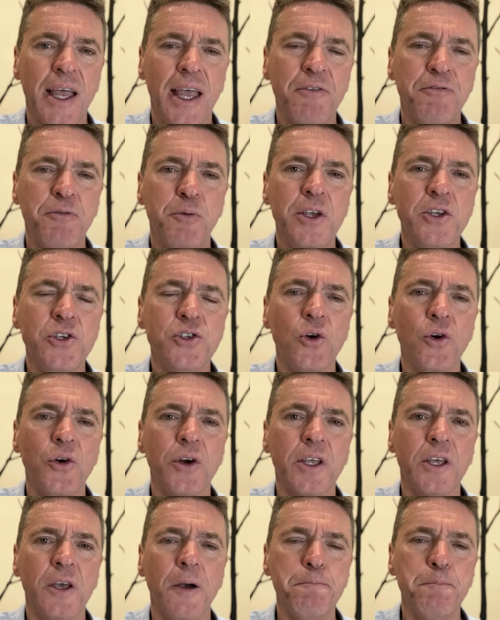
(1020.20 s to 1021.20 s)
If we saw a
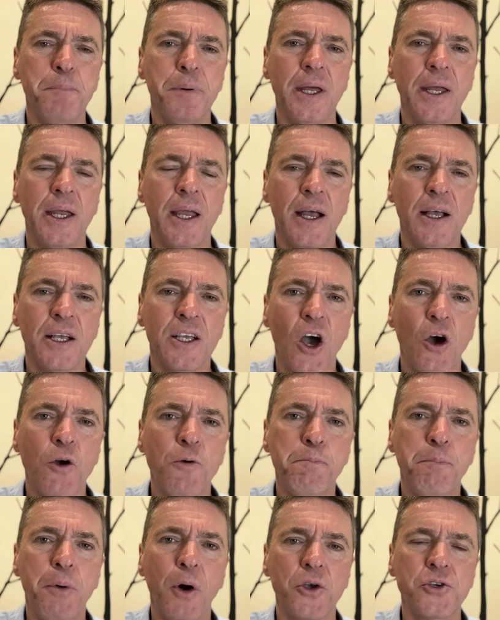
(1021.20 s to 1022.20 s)
company go
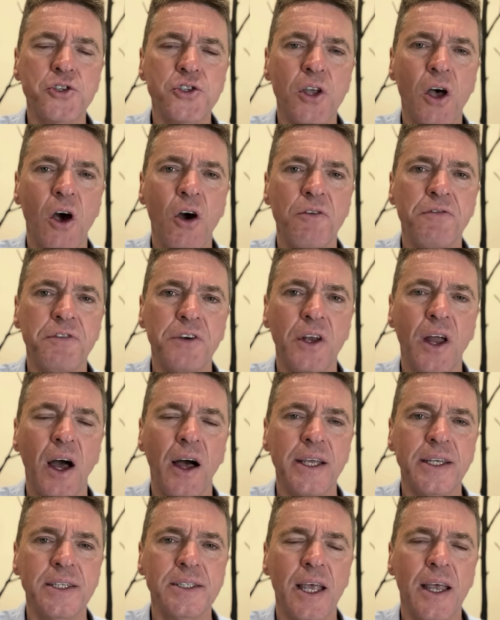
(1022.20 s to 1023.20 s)
bust
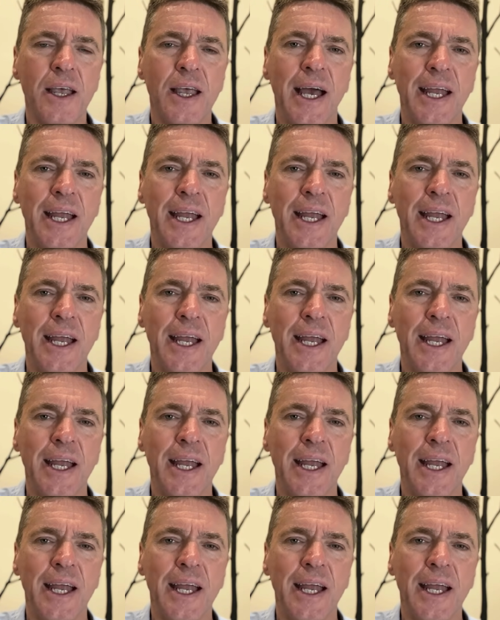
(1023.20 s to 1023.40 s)
overnight